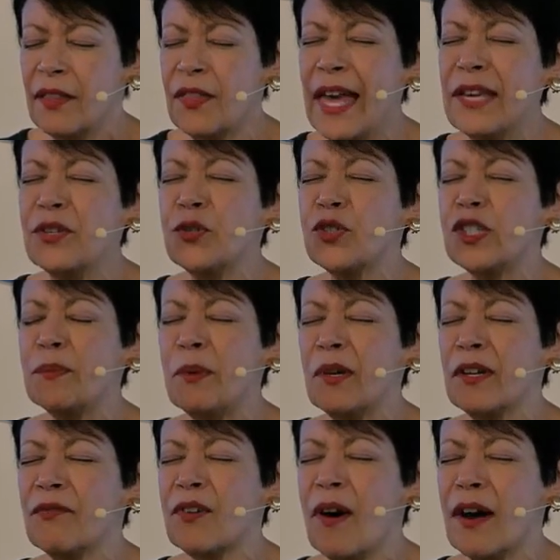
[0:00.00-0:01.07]
Thank you,
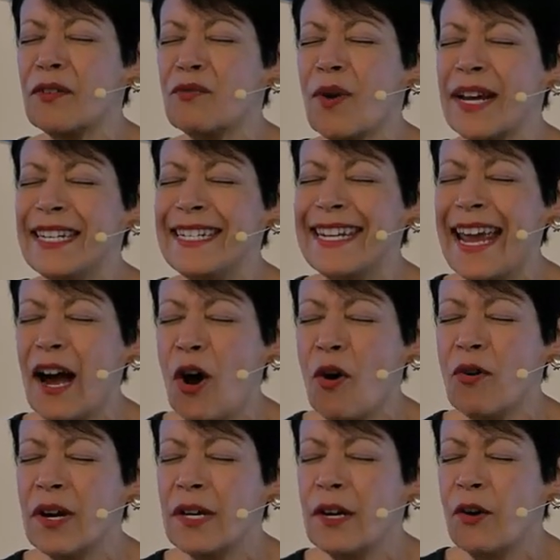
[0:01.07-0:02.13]
Spirit of God, right
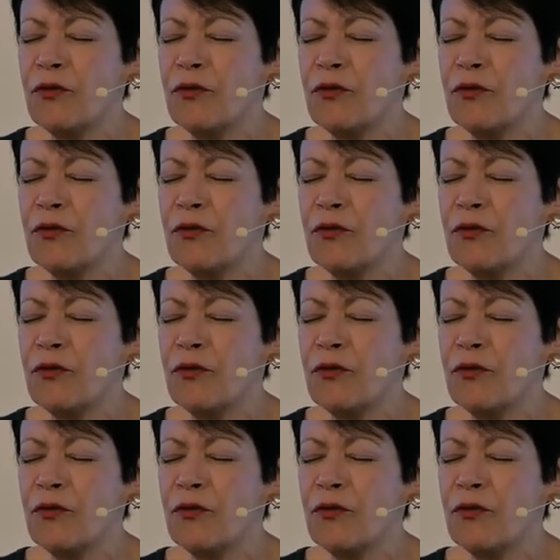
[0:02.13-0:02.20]
now